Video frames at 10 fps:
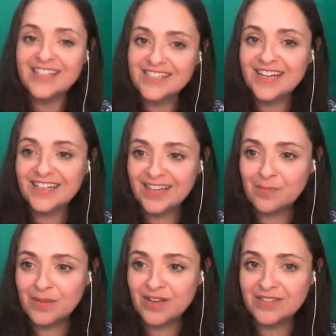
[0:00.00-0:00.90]
check it
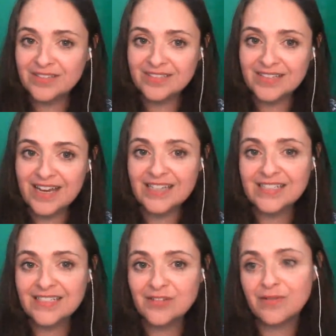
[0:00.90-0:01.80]
out, because it
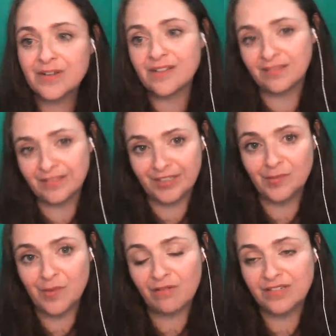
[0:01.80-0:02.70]
is critical to
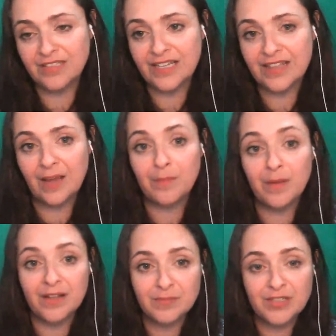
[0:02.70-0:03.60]
democracy that
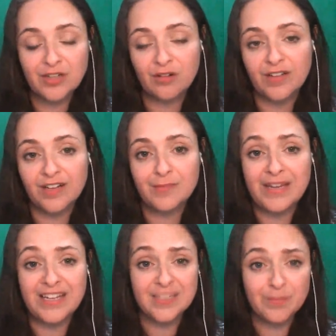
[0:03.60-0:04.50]
Barr's misconduct
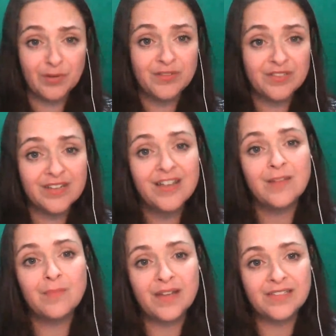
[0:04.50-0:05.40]
be exposed,
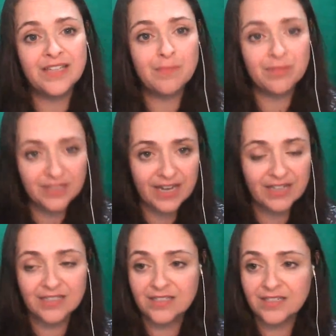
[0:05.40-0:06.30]
because he
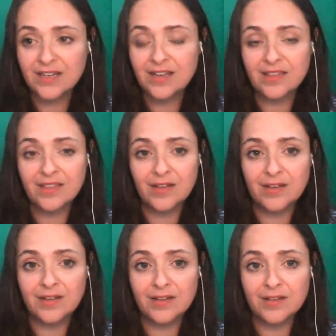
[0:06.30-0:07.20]
protected
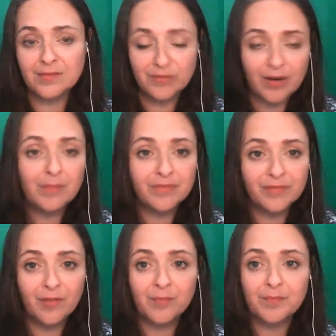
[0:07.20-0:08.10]
Trump
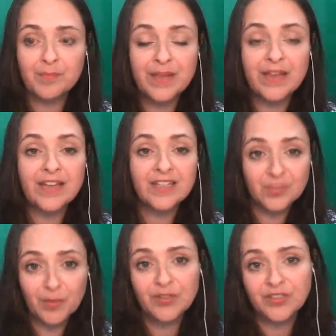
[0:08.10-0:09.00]
from
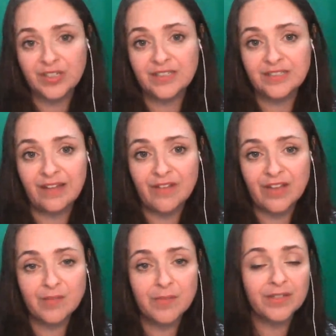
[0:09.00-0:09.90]
exposure as
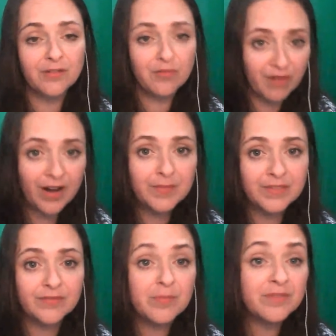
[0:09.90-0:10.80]
having committed
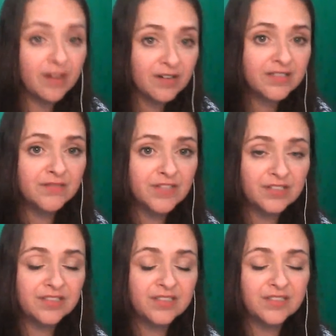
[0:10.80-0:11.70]
crimes of obstruction of
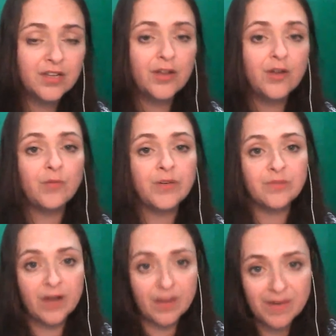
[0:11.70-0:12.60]
justice,
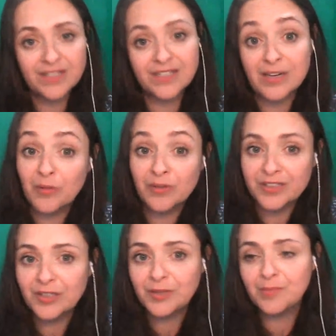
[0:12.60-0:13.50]
which were committed in order
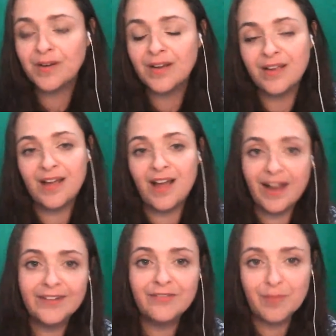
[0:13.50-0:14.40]
to
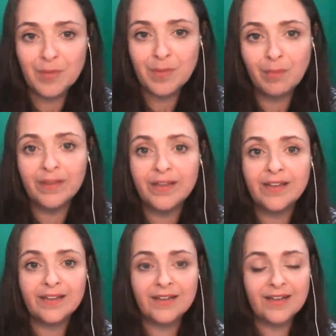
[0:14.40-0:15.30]
hide from the public